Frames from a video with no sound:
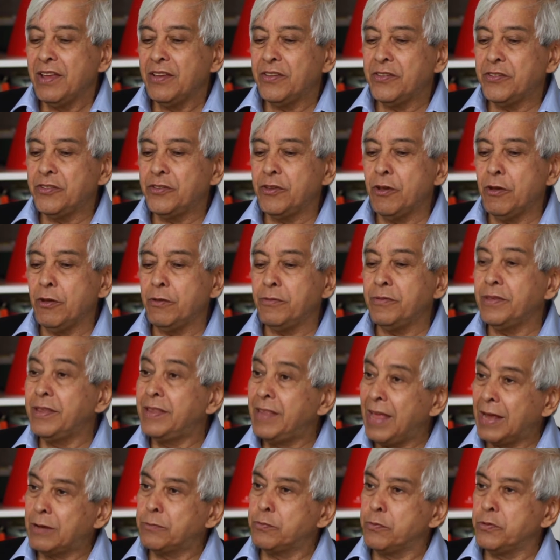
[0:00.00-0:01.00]
So
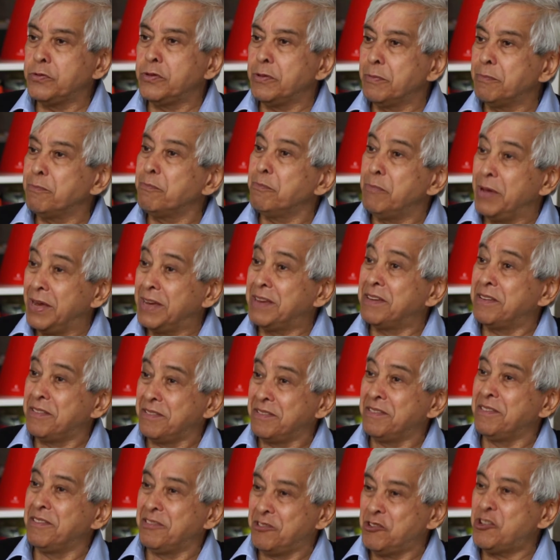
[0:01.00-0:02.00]
that was a big
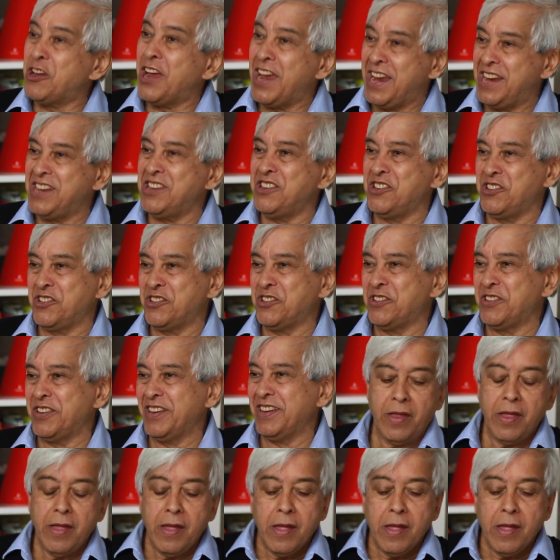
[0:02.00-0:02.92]
change.